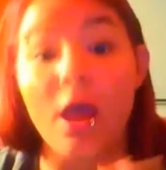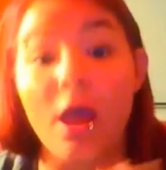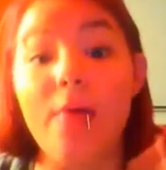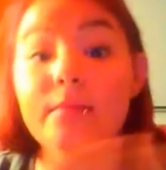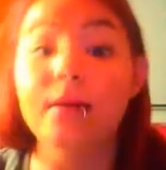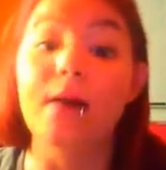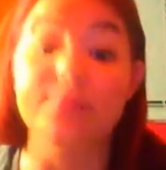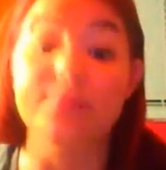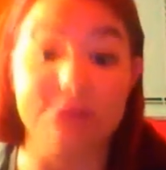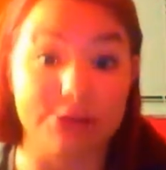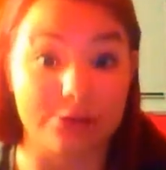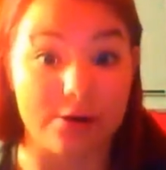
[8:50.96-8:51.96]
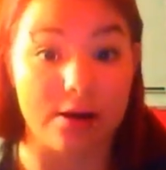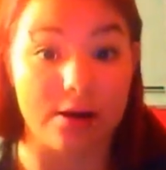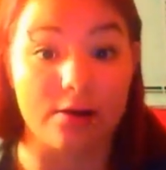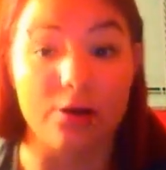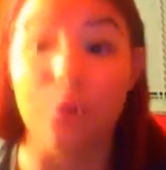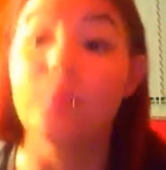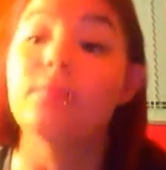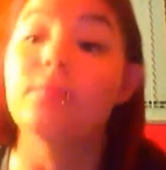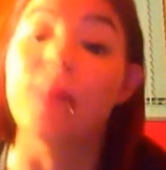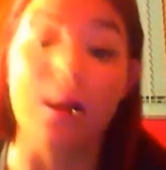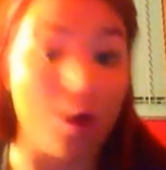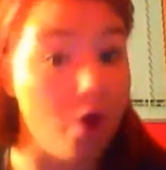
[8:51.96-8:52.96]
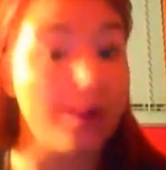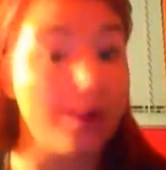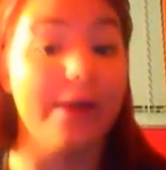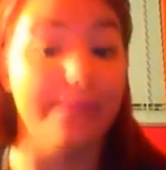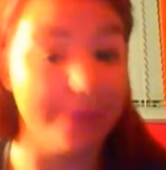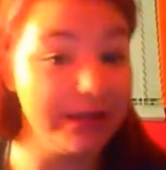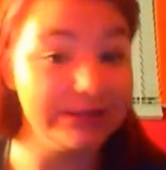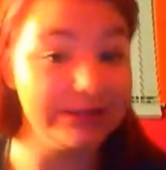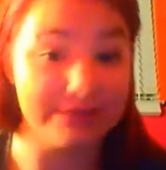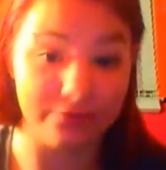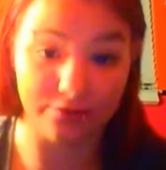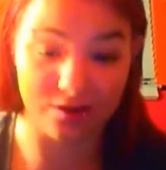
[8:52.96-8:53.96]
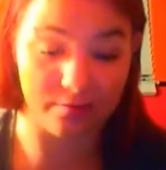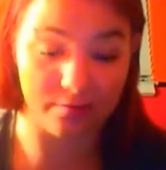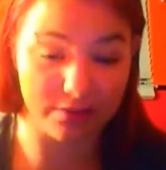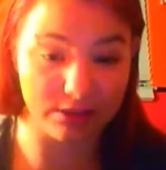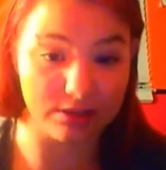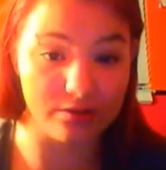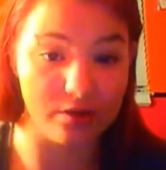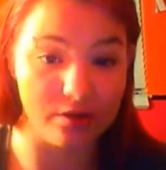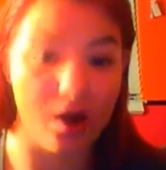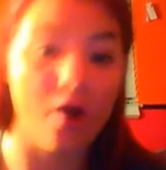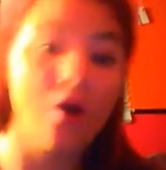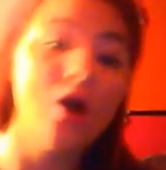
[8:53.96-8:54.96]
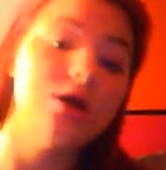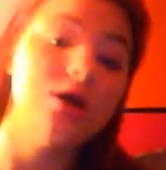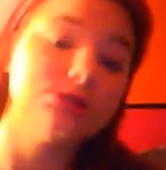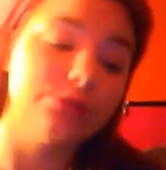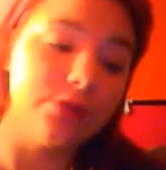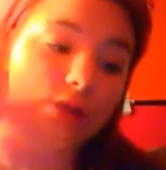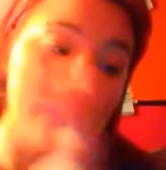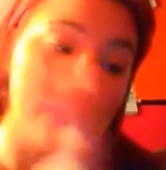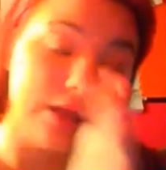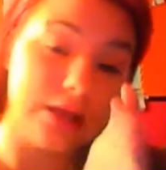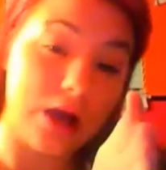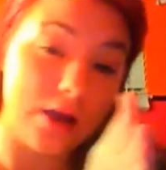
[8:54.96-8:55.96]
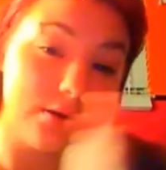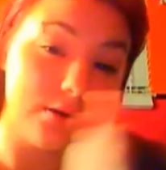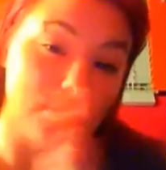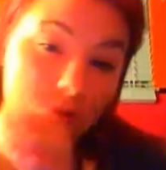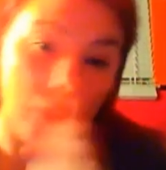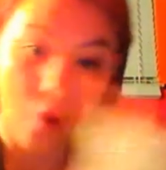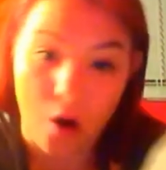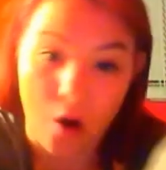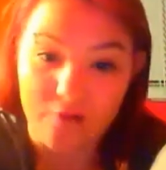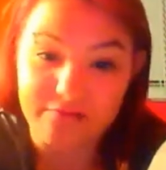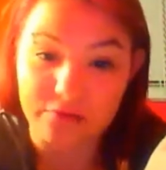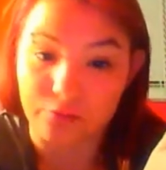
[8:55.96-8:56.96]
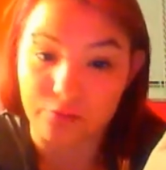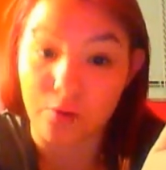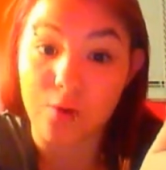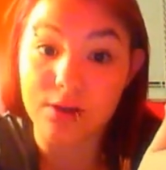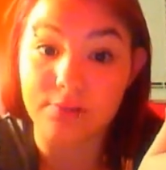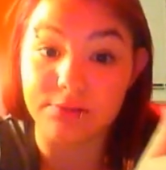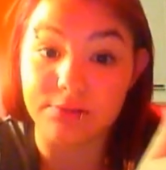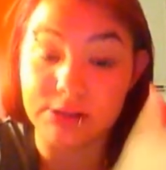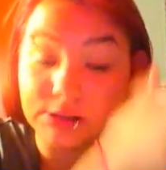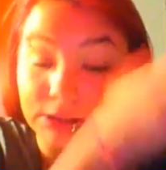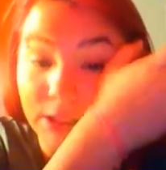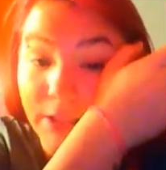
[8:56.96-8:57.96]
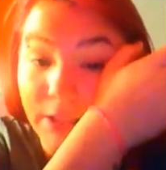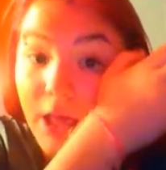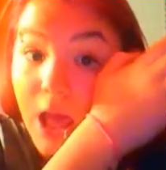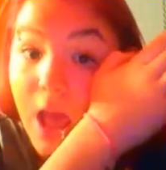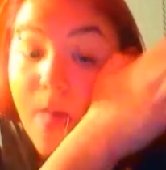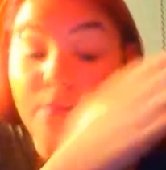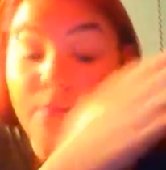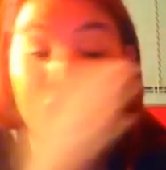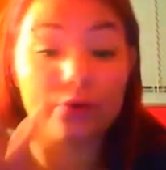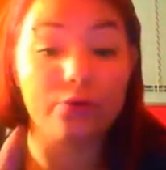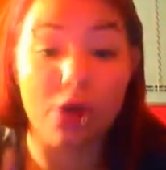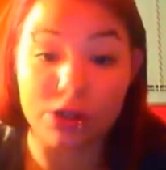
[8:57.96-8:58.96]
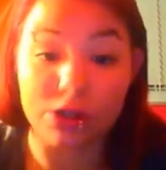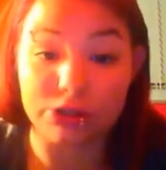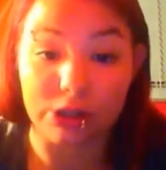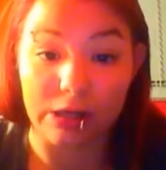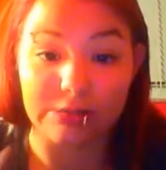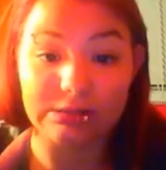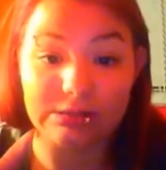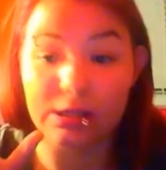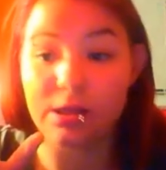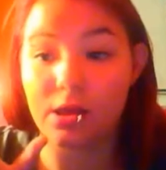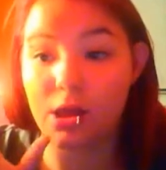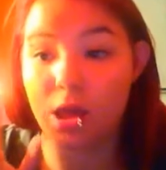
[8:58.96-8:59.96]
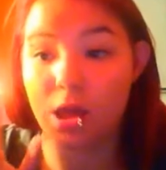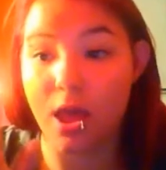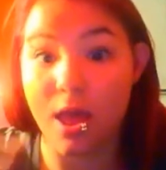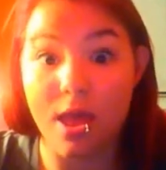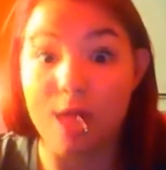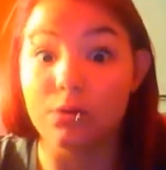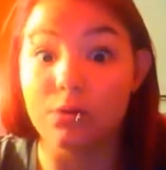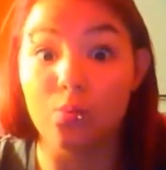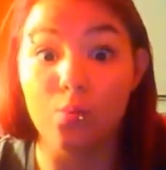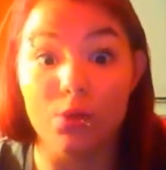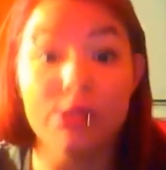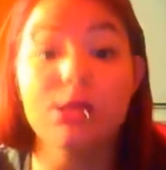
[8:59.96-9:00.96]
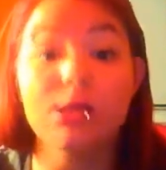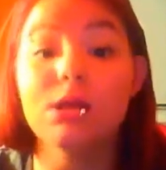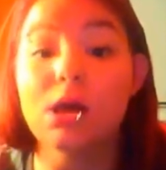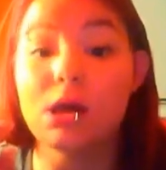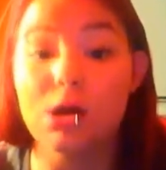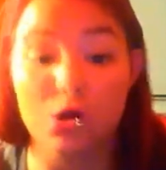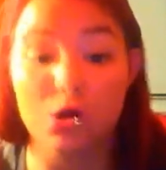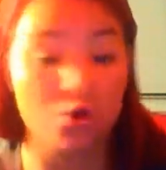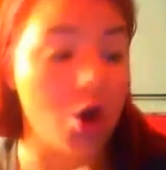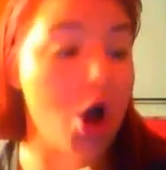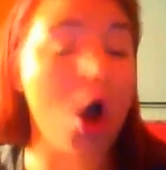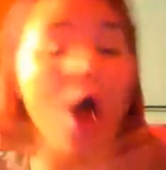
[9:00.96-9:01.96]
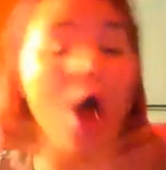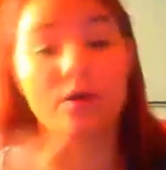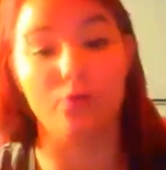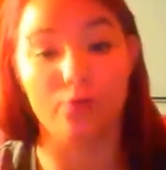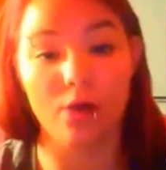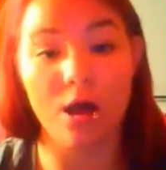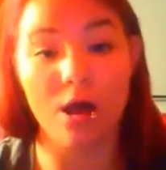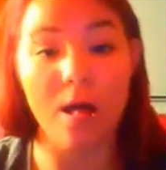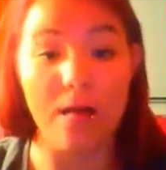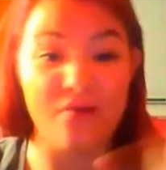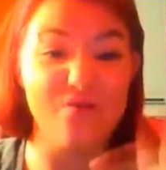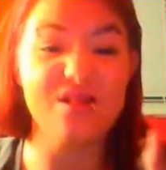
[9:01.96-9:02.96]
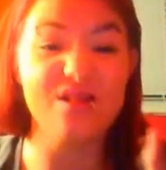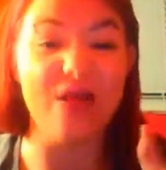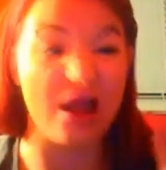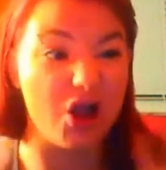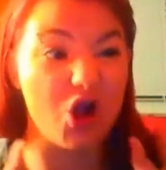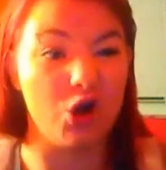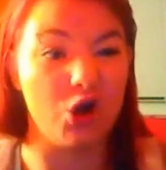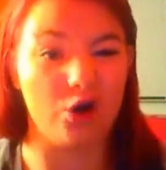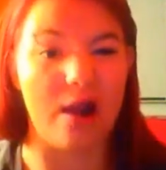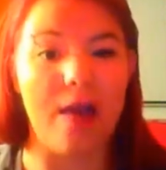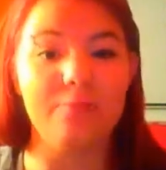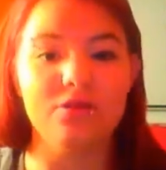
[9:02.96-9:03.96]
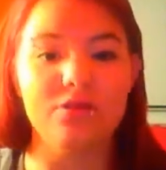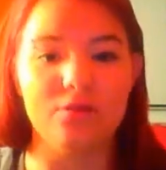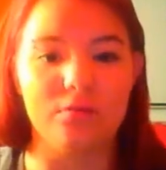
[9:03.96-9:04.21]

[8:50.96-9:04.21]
And then the cops started running down here, and we were like, okay, big deal now. So we, like, got off the road completely, and then we heard gunshots, and we huddled, like, we, like, grabbed